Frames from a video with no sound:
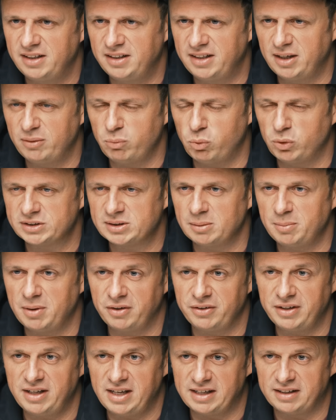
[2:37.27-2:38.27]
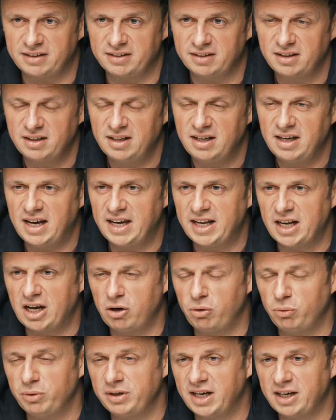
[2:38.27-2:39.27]
That was about it. And
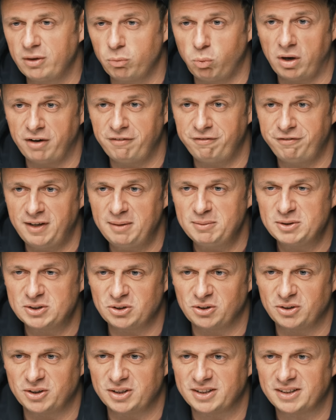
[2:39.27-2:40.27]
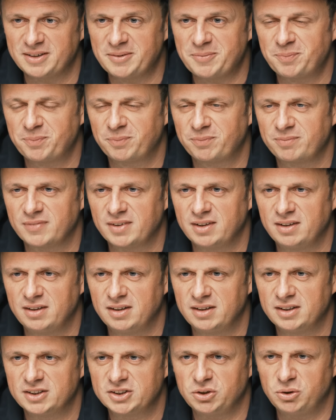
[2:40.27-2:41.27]
I only had one film stock.
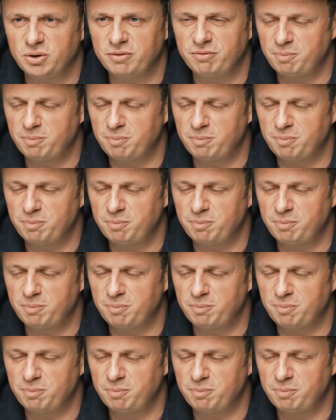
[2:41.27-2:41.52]
So